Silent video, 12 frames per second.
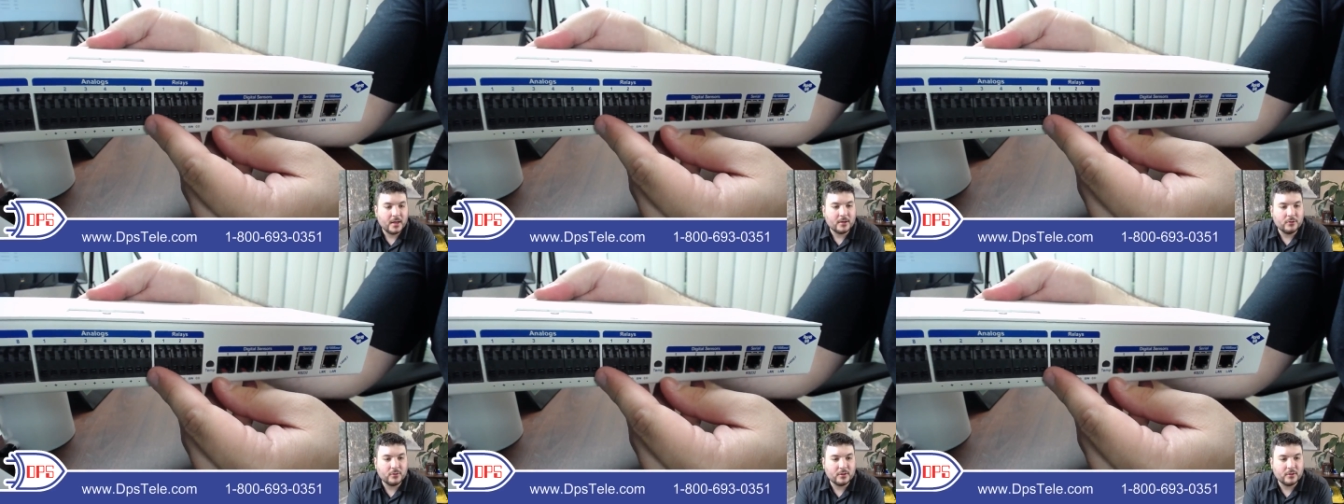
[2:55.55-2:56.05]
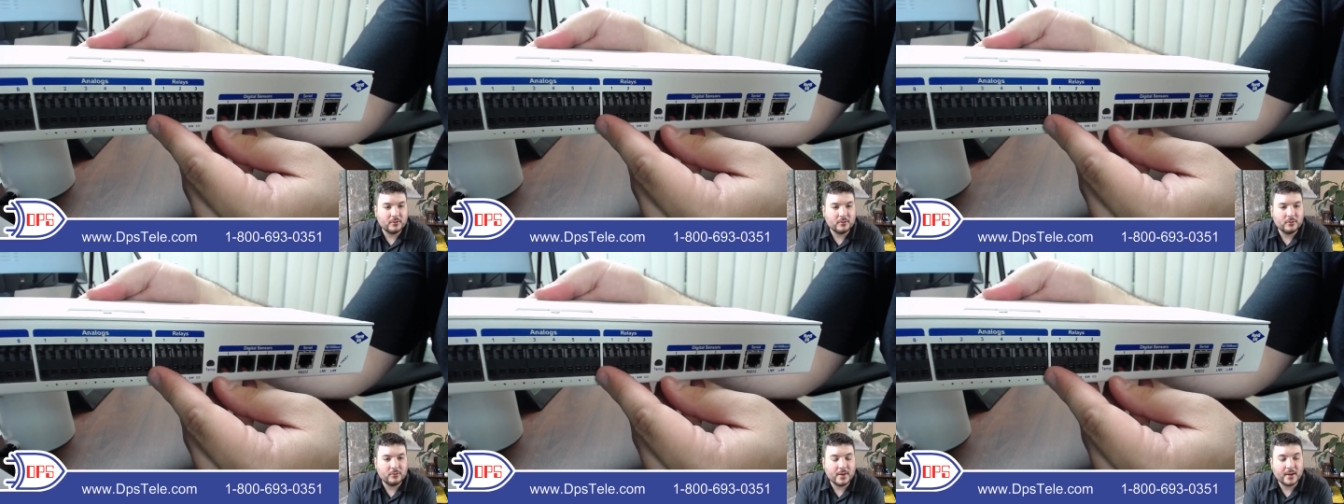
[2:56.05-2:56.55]
You can
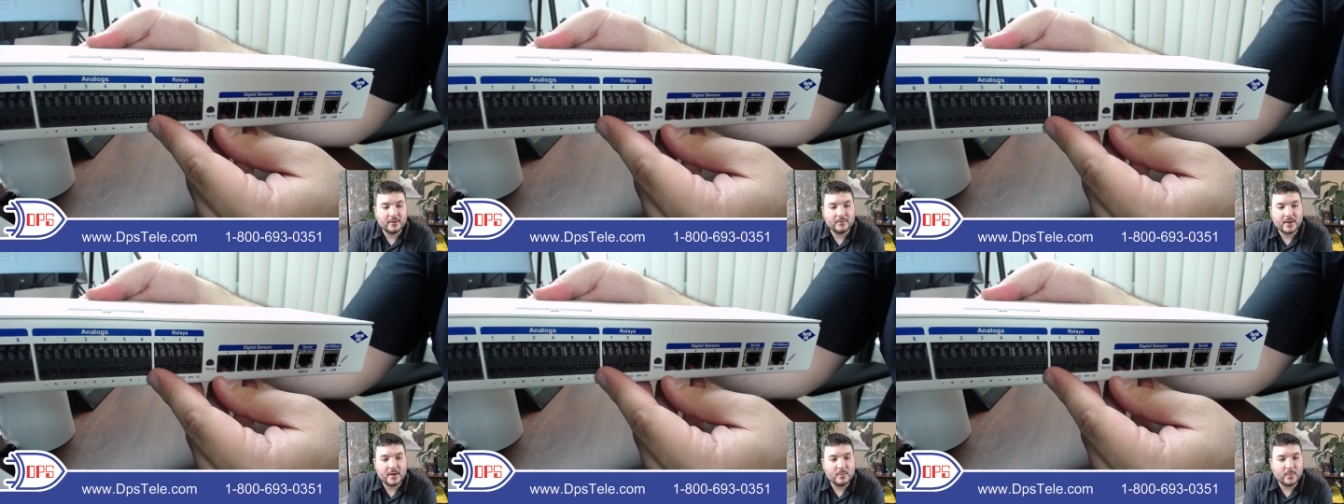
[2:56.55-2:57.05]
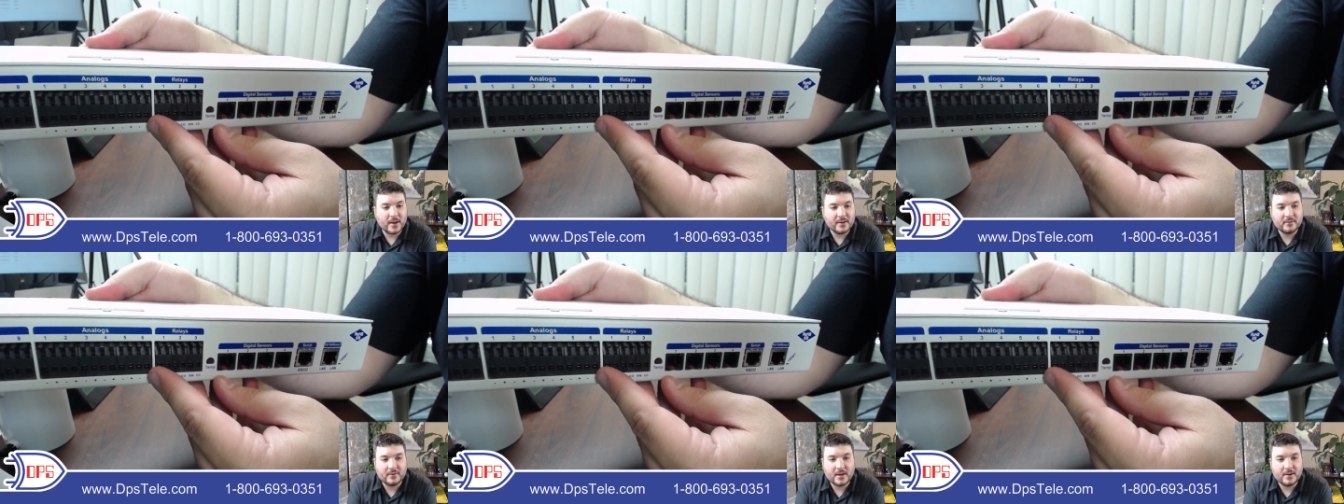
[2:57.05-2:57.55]
do negative 90 to
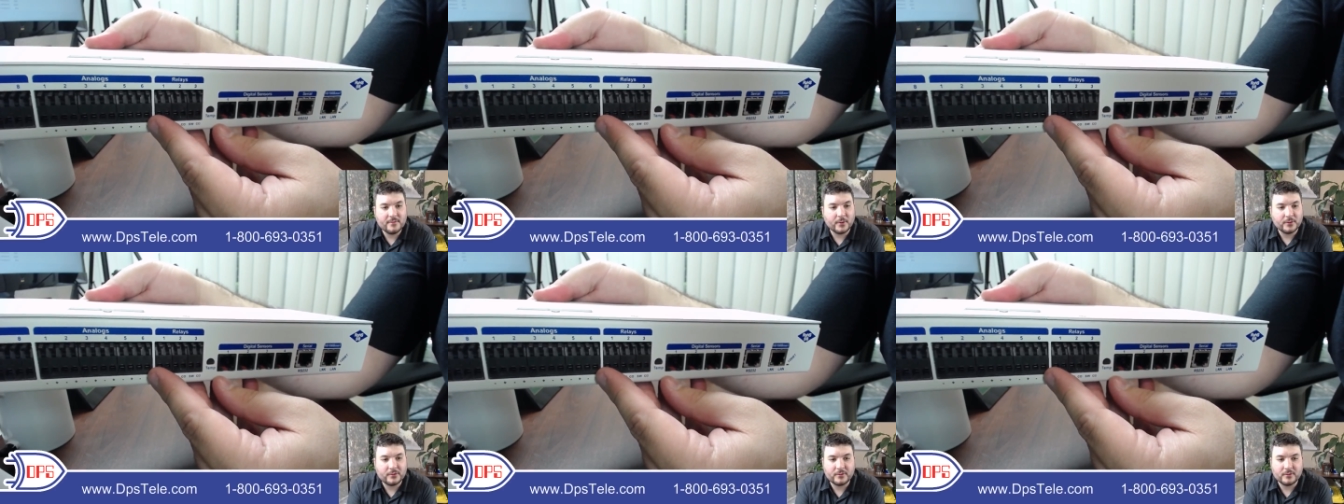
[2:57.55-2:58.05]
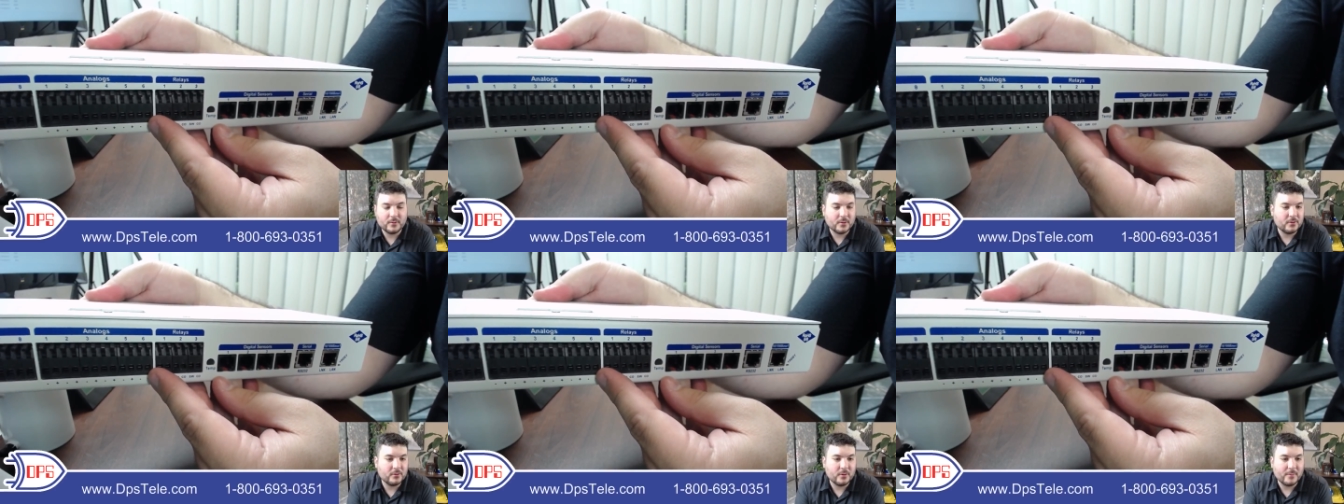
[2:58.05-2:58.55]
positive 90 volts. So if you want
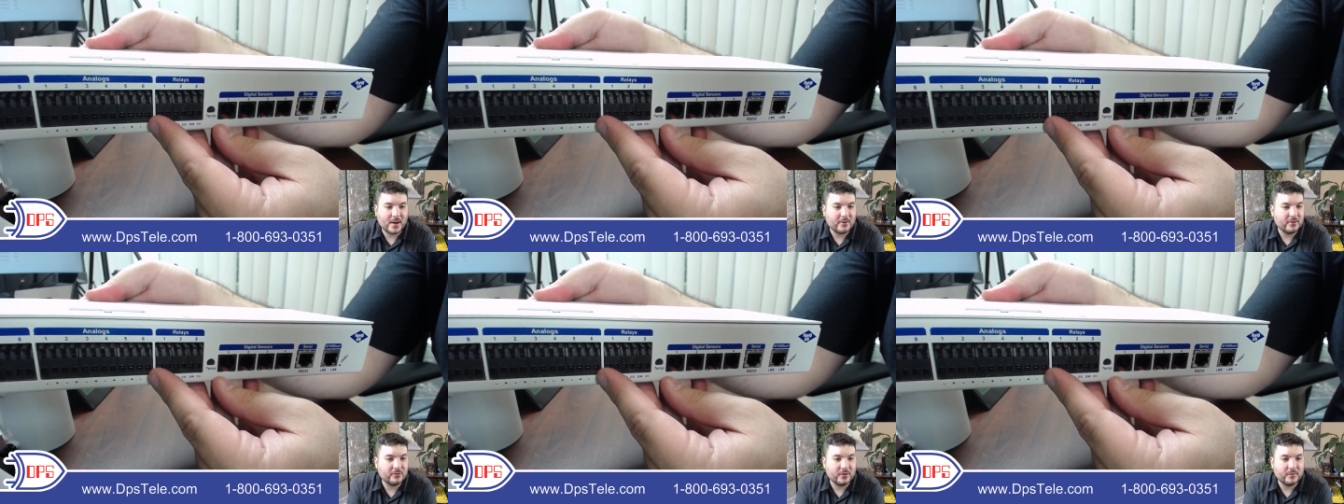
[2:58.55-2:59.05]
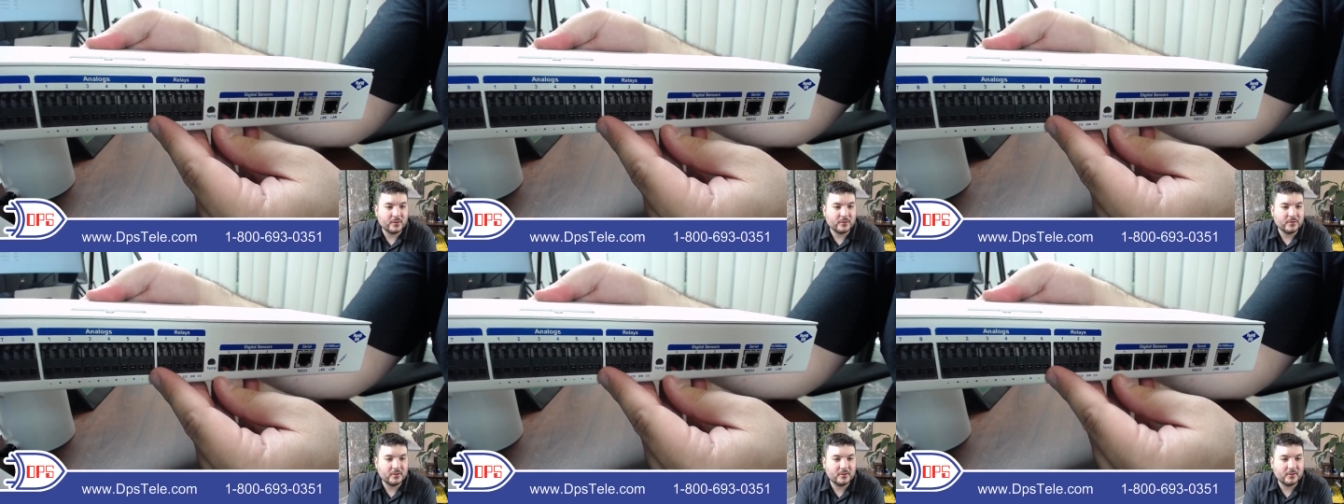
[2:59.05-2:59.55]
to do a battery string
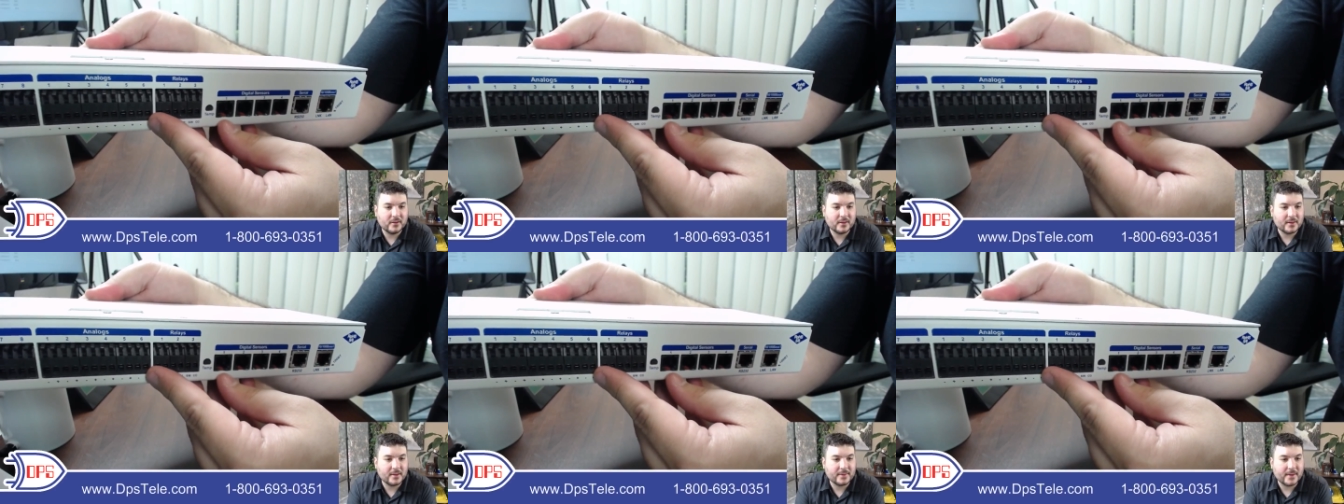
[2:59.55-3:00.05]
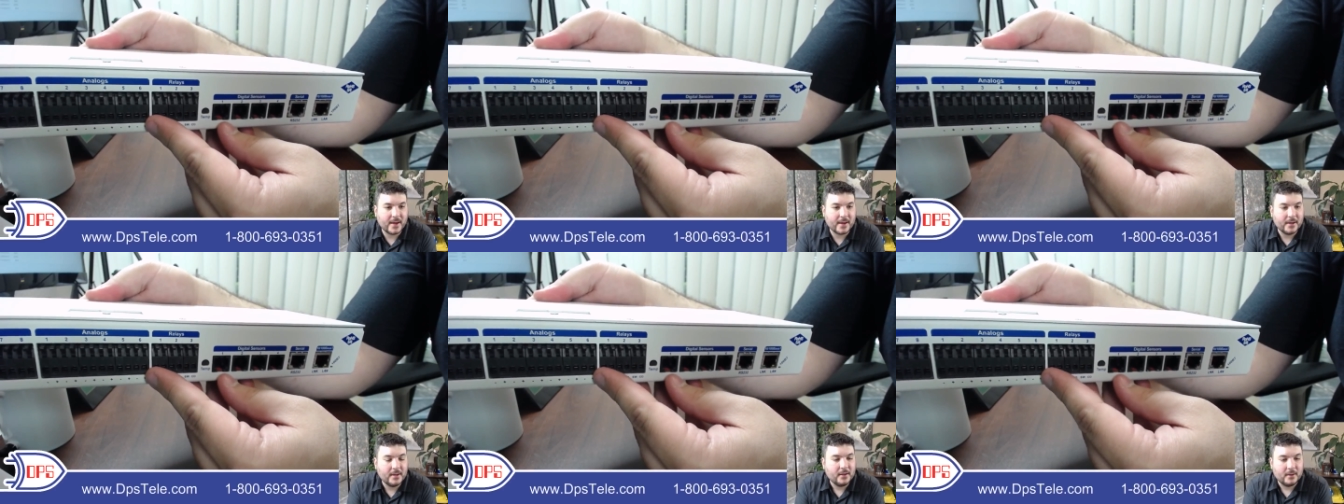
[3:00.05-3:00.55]
voltage, anything like
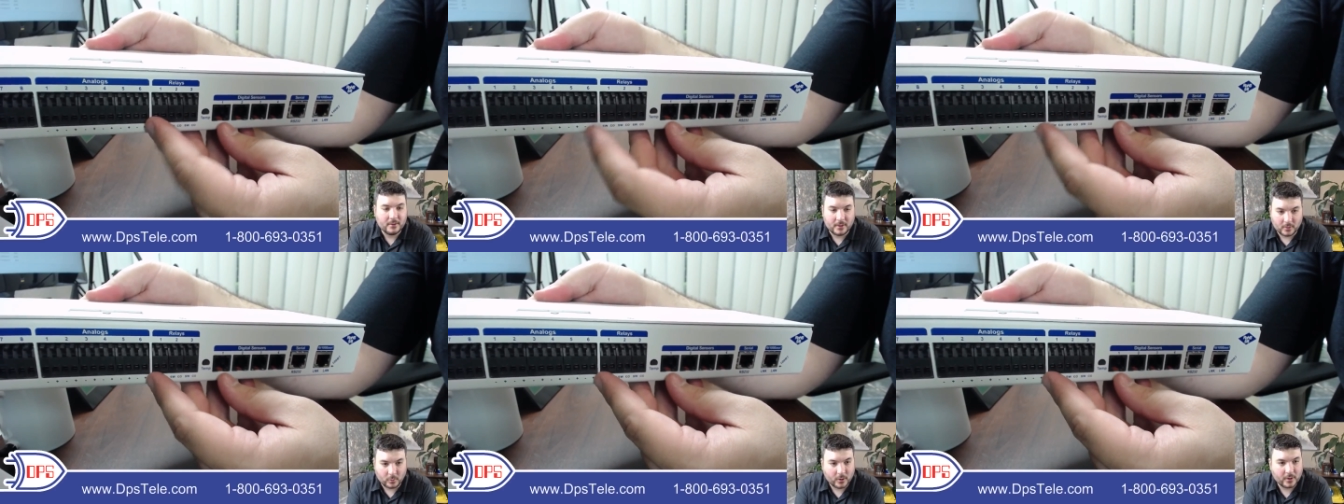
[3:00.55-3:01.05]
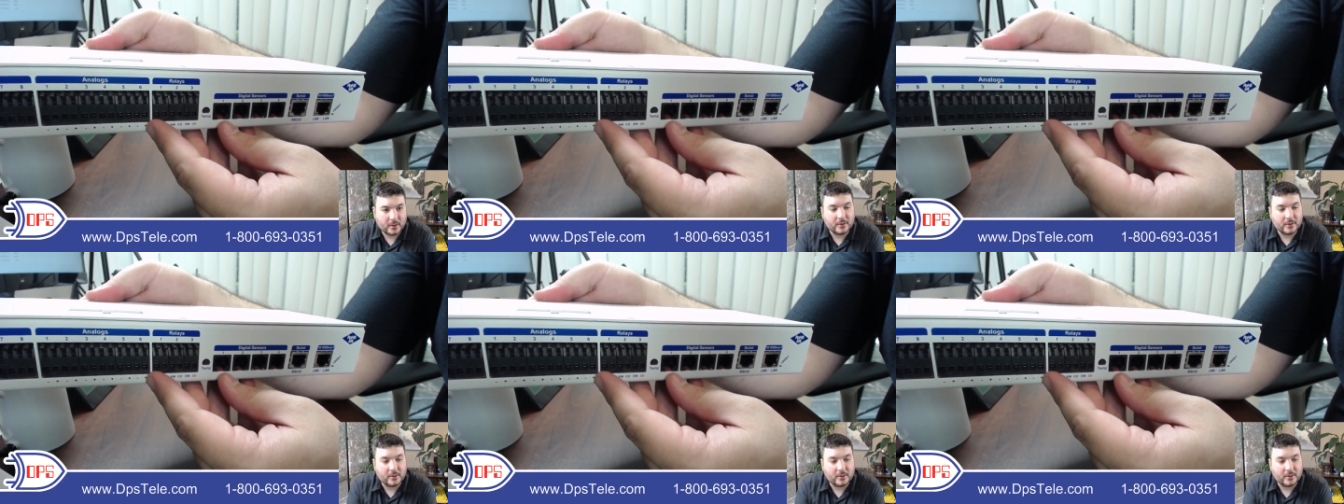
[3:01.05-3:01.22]
that, it'll work.